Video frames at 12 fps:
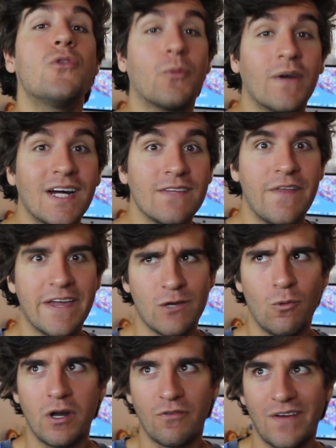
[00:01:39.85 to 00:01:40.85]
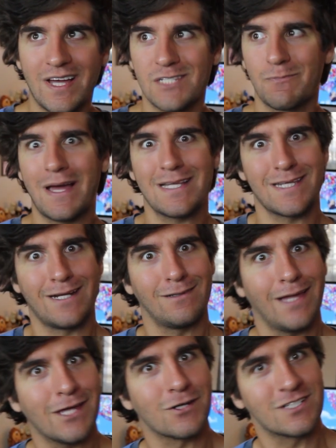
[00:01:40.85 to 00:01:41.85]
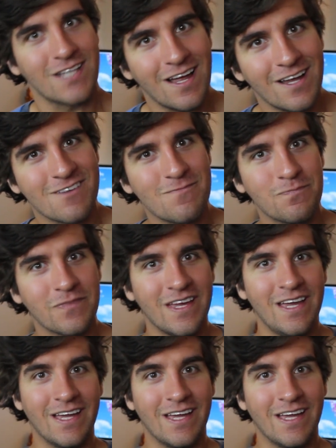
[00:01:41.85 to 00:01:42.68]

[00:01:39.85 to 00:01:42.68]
the ride that you want a FastPass at a later time